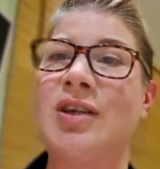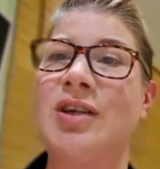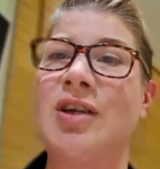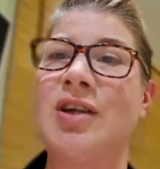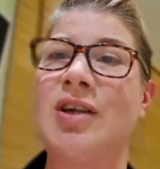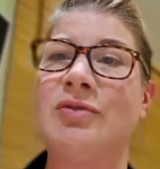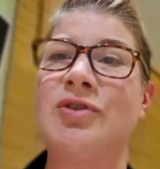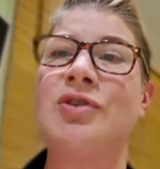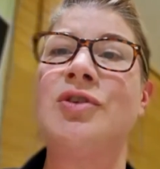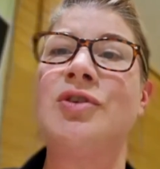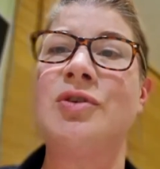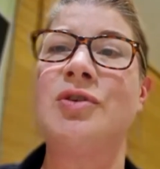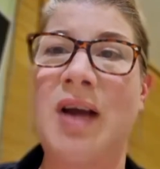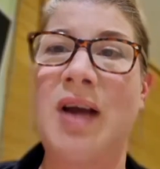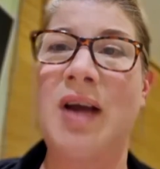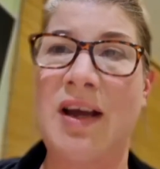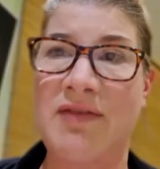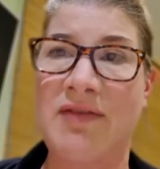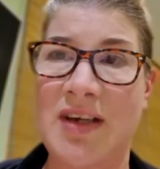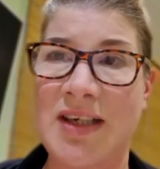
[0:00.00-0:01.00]
do you
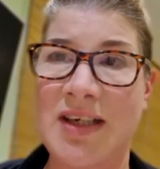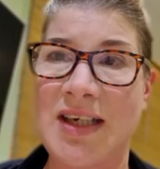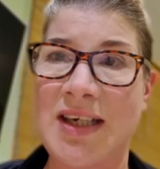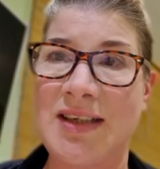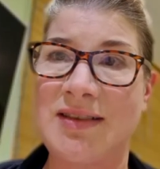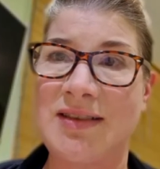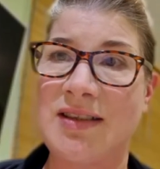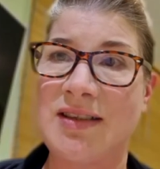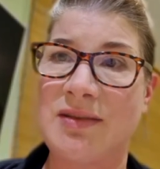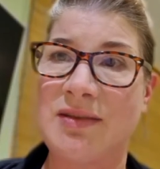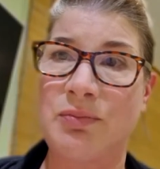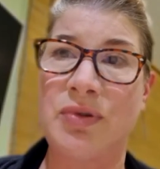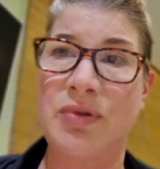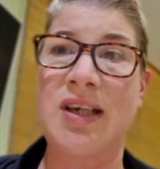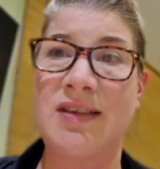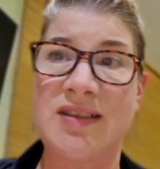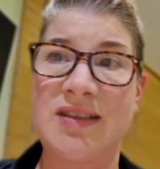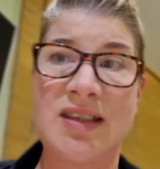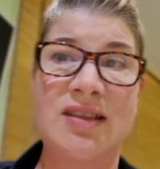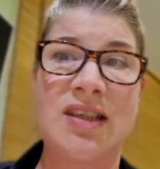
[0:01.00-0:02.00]
have any
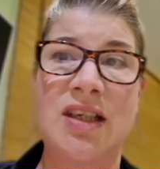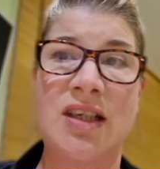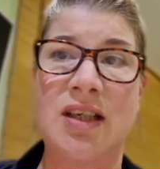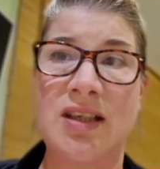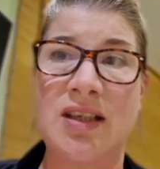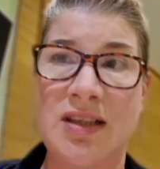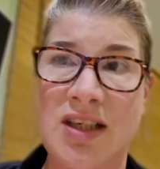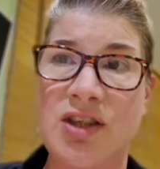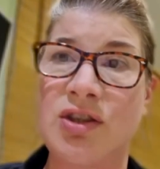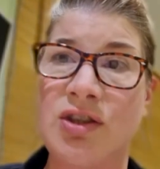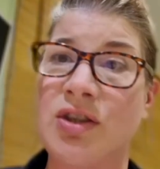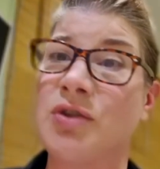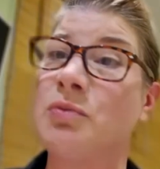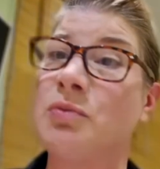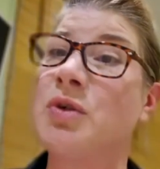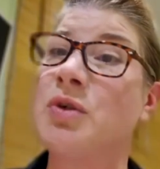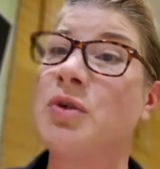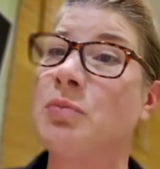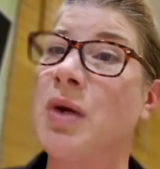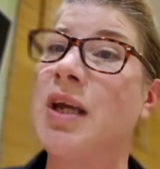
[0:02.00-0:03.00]
pre-existing conditions
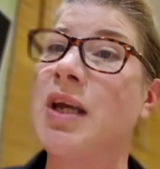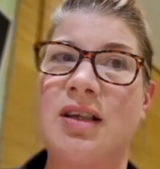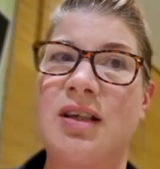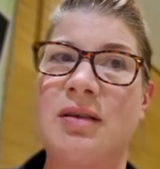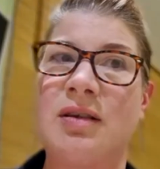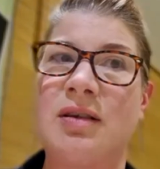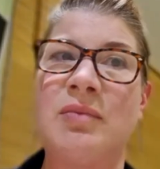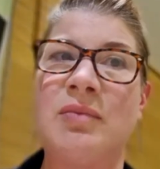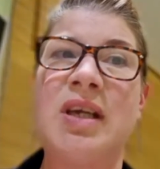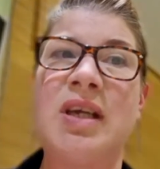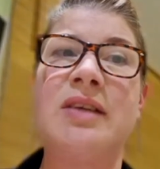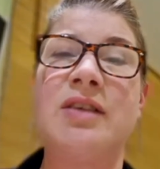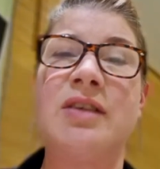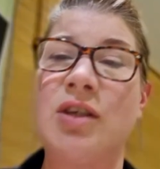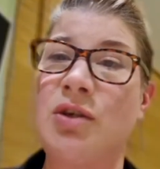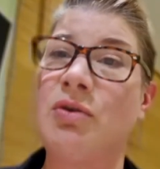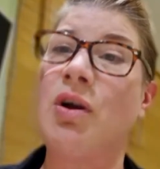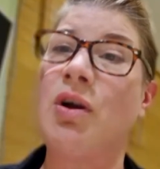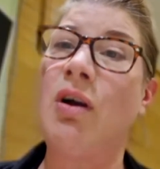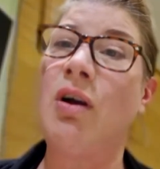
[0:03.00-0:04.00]
which may mean that
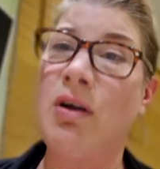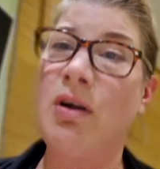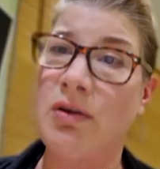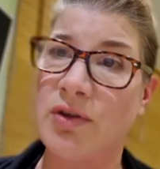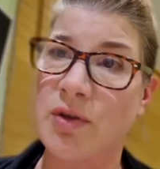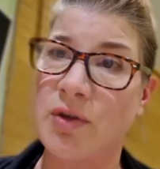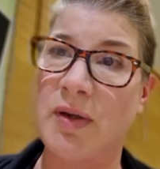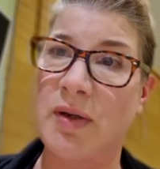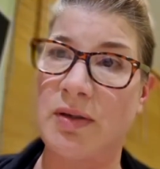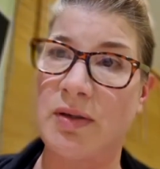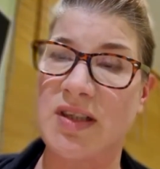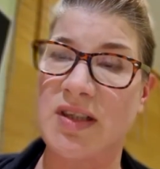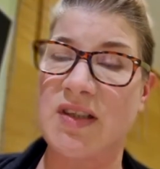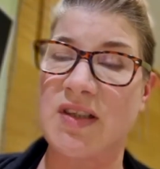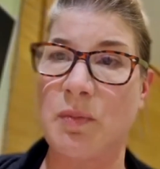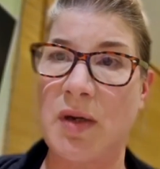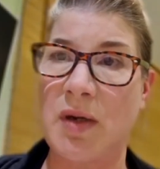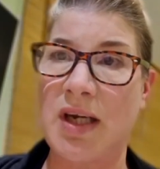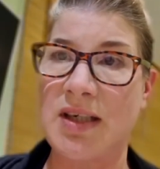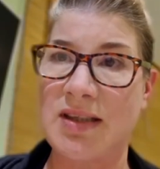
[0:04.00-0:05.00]
you can't
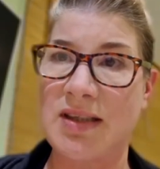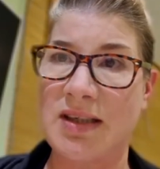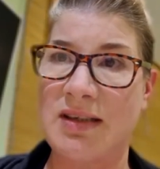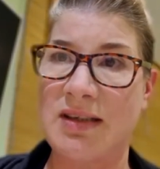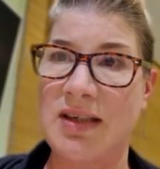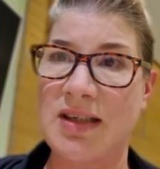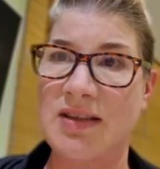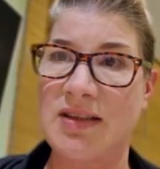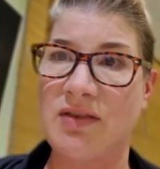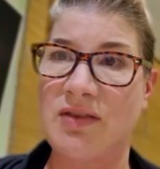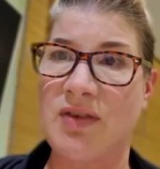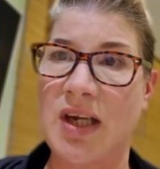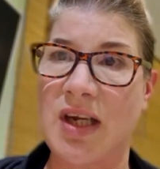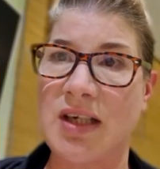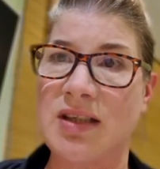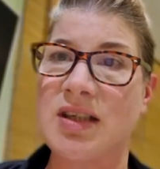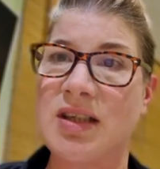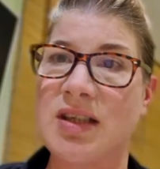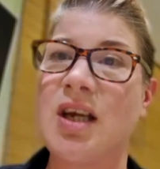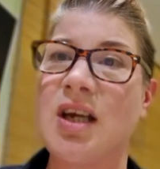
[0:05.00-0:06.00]
participate in this
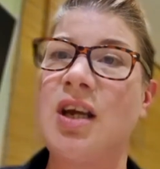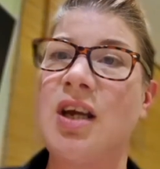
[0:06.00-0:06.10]
event?